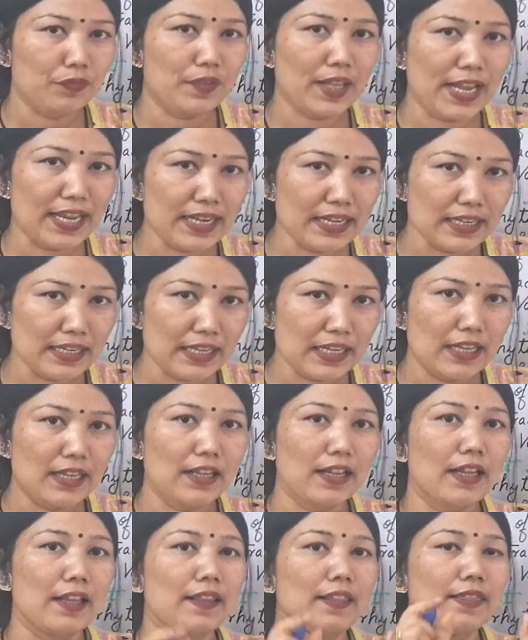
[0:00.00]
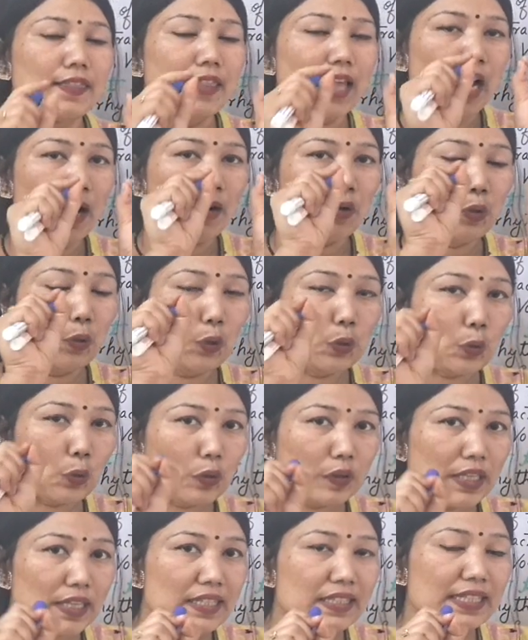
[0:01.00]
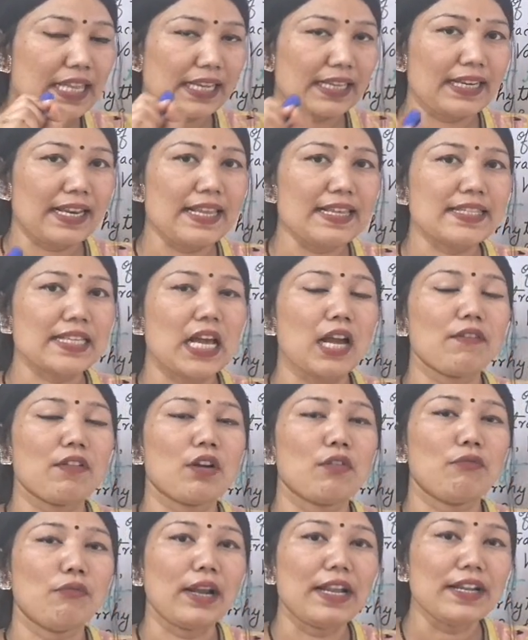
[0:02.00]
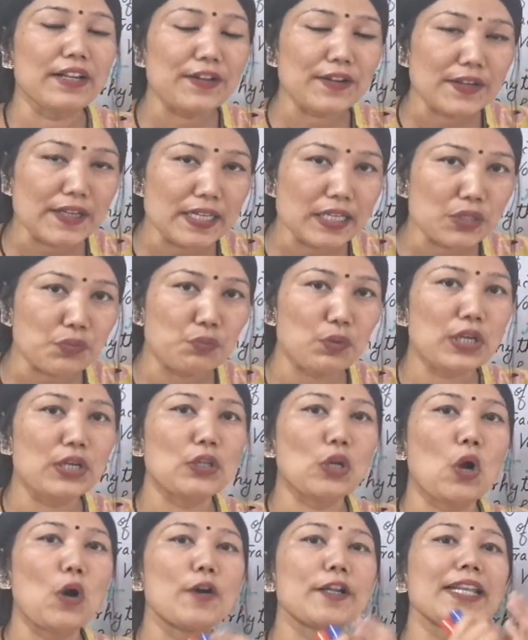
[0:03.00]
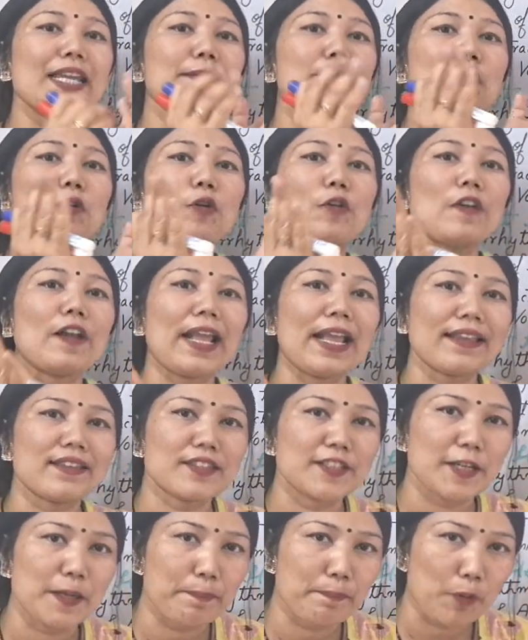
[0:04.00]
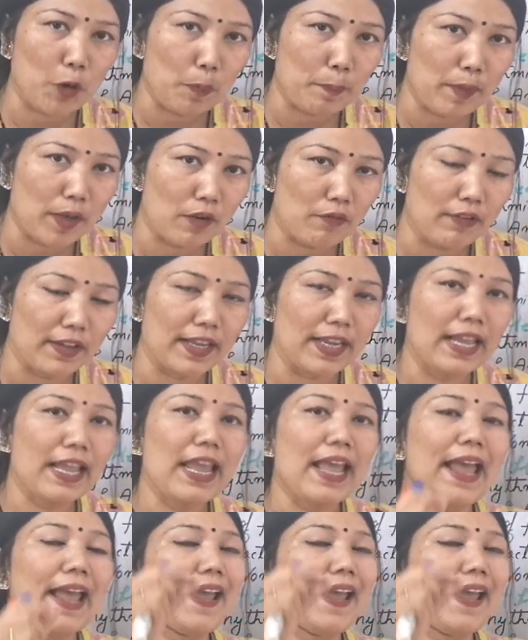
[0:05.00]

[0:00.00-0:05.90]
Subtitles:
Then, due to this thickness, our ventricles will not able to relax in a proper way,